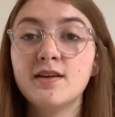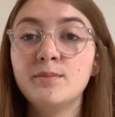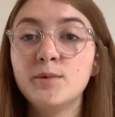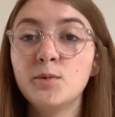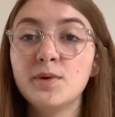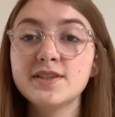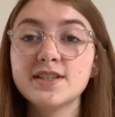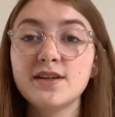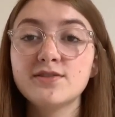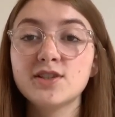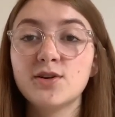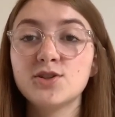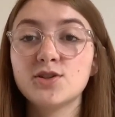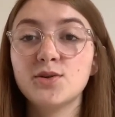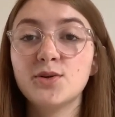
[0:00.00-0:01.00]
But once I've
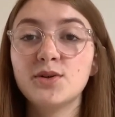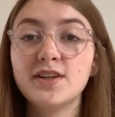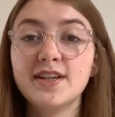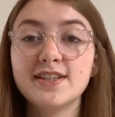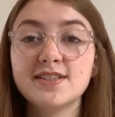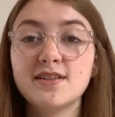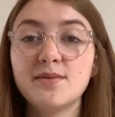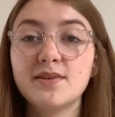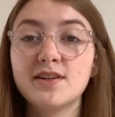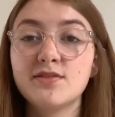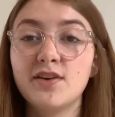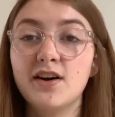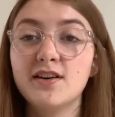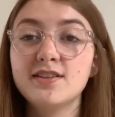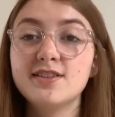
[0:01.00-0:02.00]
told you all you need to know in
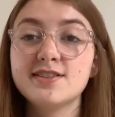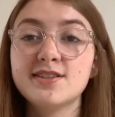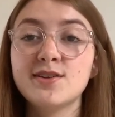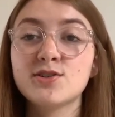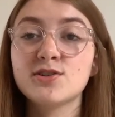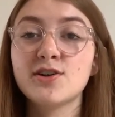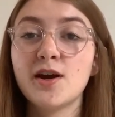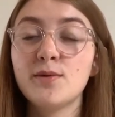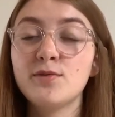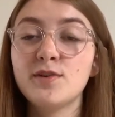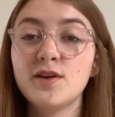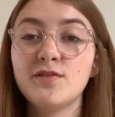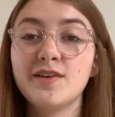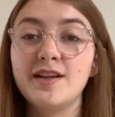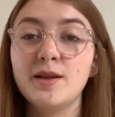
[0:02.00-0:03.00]
advance, you should hopefully
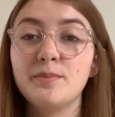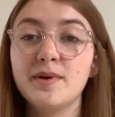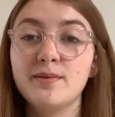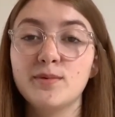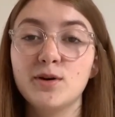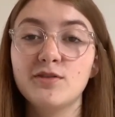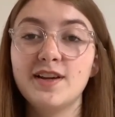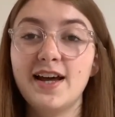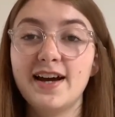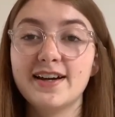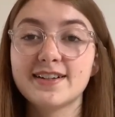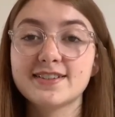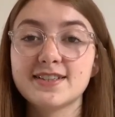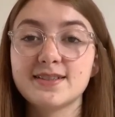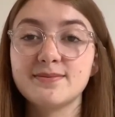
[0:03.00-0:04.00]
feel a bit more
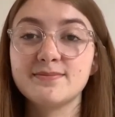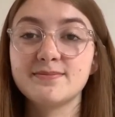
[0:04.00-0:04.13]
relaxed.